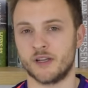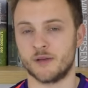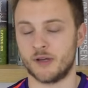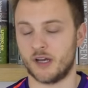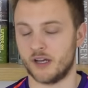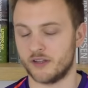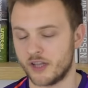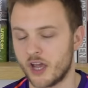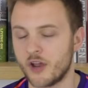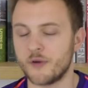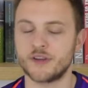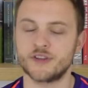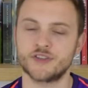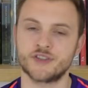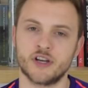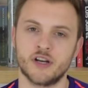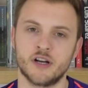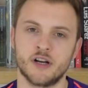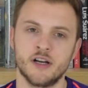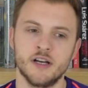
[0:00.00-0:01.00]
I know he's
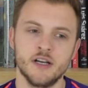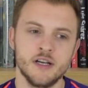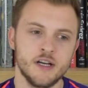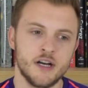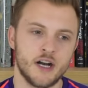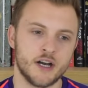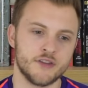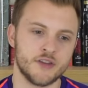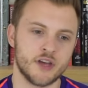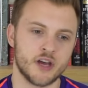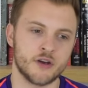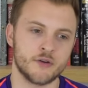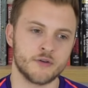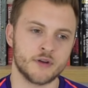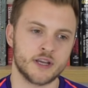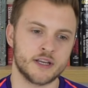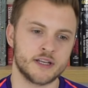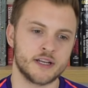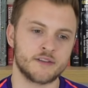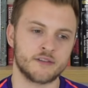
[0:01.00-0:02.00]
young, I know
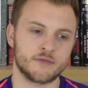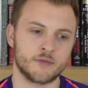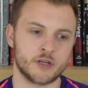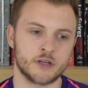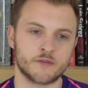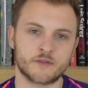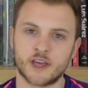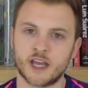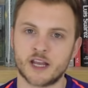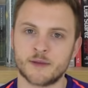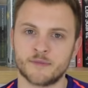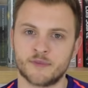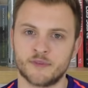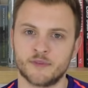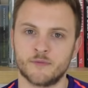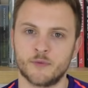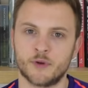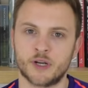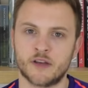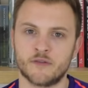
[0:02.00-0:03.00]
he needs a run of games
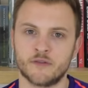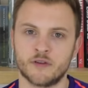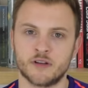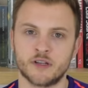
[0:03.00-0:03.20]
and whatever,